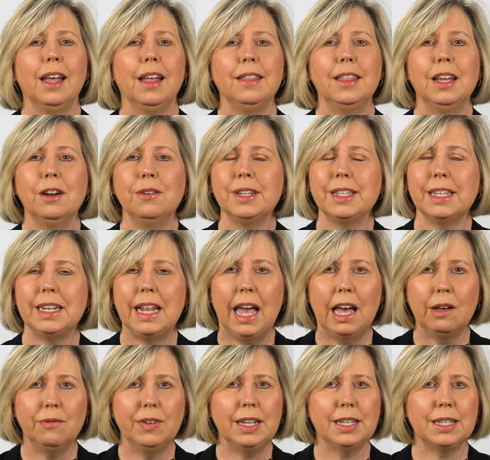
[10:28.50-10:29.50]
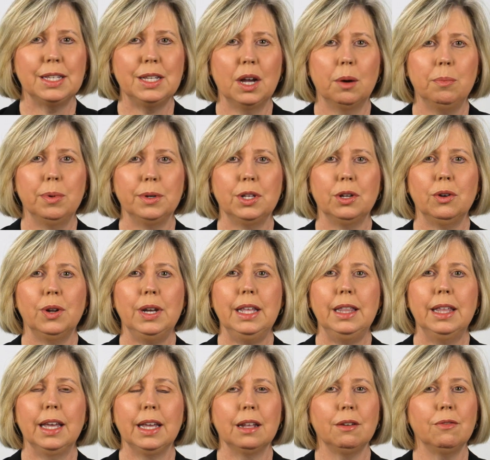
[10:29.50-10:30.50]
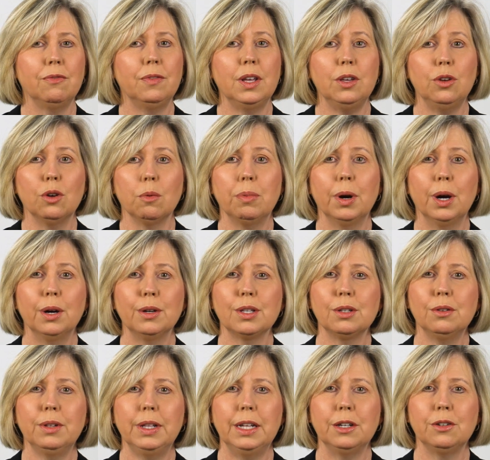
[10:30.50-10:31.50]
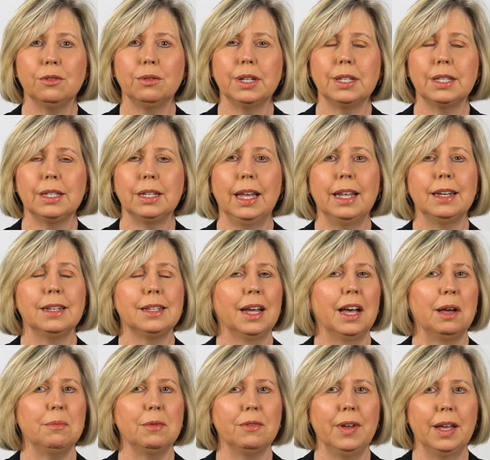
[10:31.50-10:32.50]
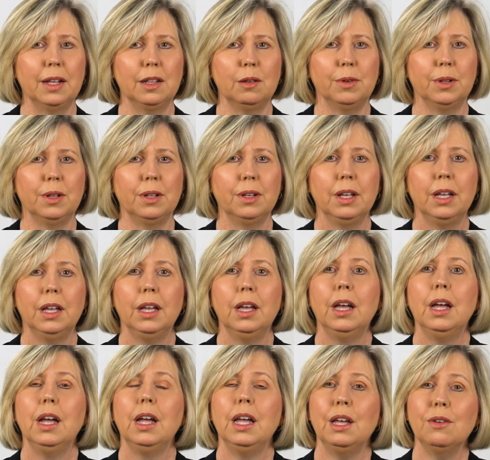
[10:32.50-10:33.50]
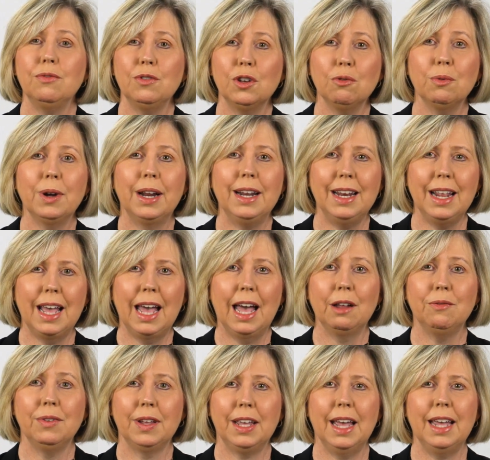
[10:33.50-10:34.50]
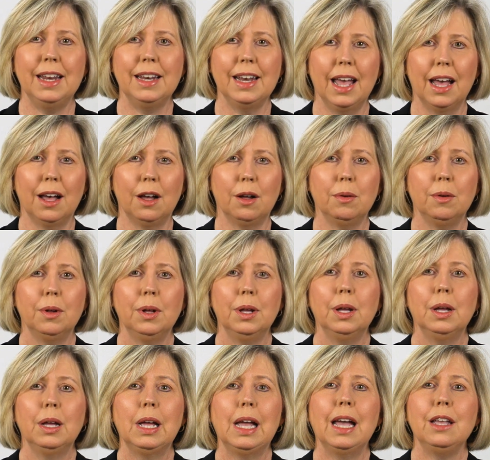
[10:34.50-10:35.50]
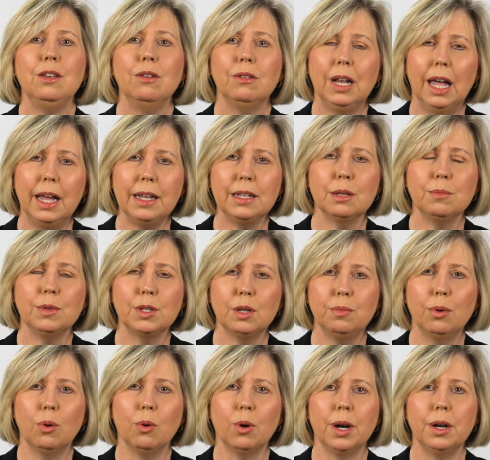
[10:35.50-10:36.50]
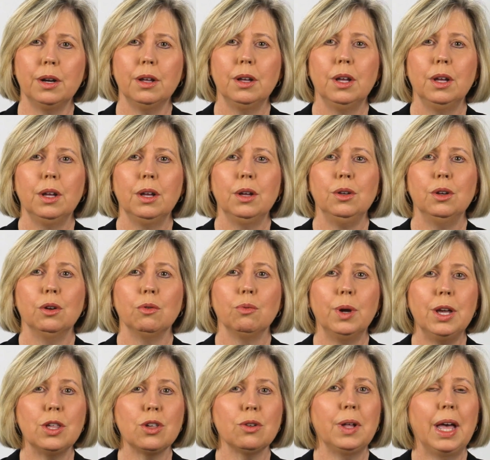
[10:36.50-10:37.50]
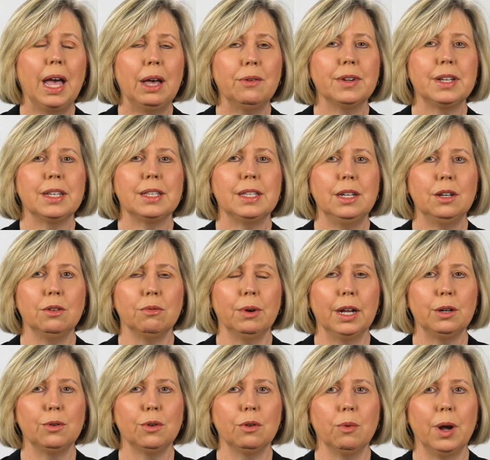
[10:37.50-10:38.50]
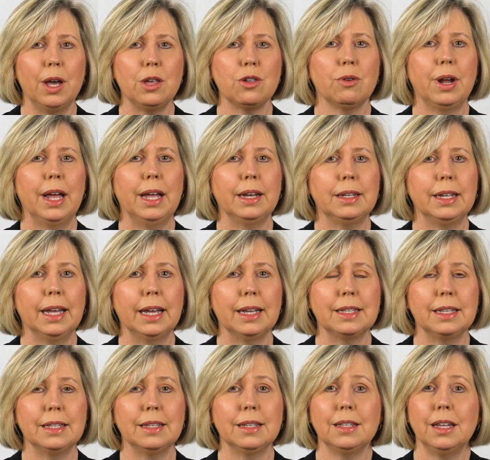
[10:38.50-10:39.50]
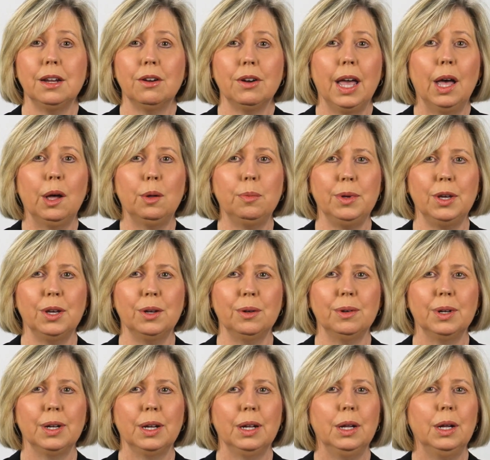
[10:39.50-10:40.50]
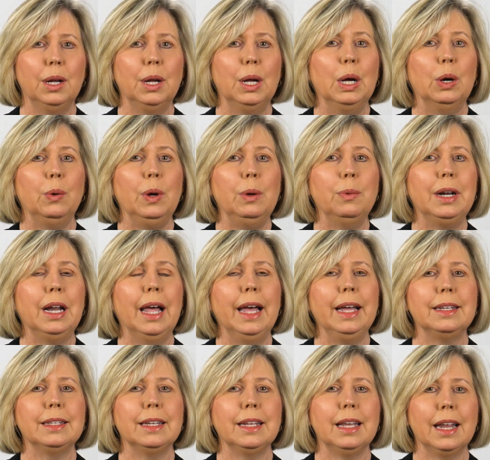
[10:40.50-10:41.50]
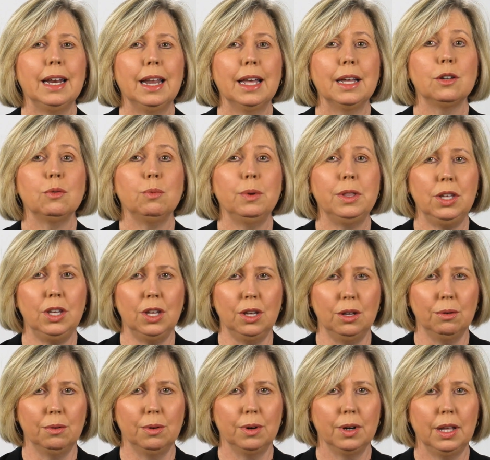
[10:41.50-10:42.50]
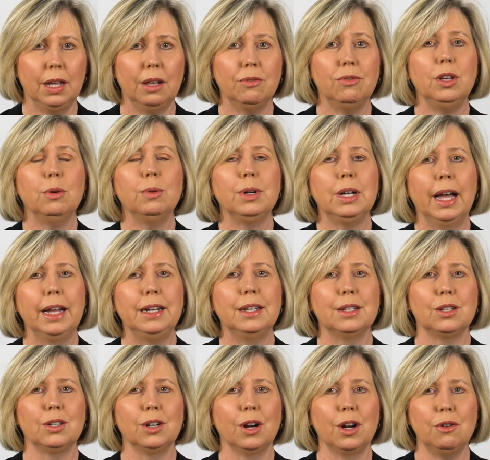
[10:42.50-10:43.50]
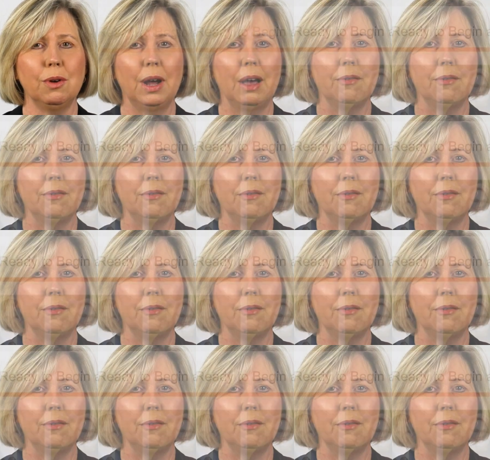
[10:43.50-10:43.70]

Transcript: There is an advocacy opportunity that can fit your personal interest and time available. If you're ready to advocate now and you'd like some support, your Regional Advocacy Director at Raise Your Hand Texas is here to help you. We would like to connect with you if you would like to start your